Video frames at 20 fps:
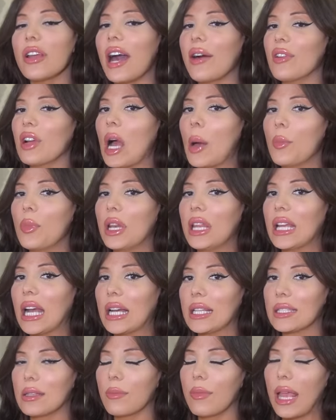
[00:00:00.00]
have a company
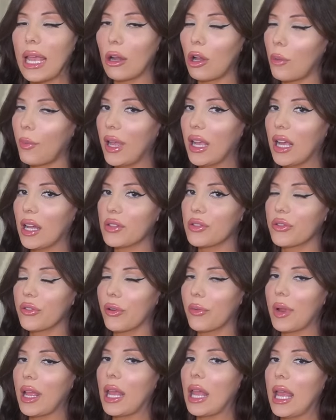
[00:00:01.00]
custom paint all my guns for
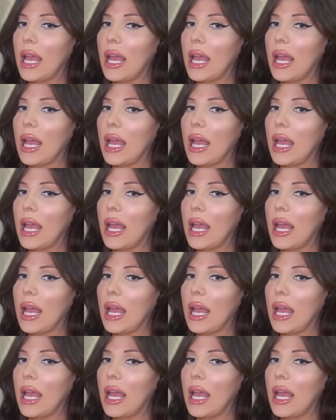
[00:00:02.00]
me,